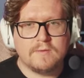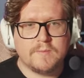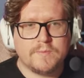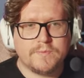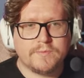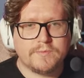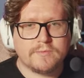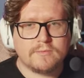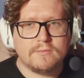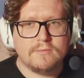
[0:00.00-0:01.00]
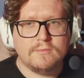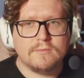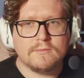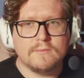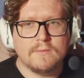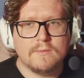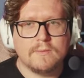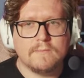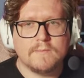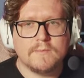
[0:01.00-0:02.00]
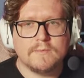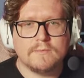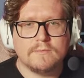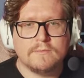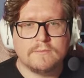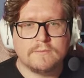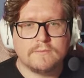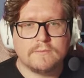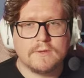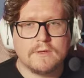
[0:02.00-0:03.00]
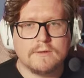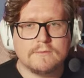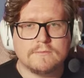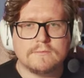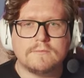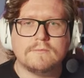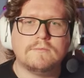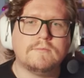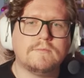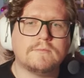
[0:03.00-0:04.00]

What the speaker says: (silence)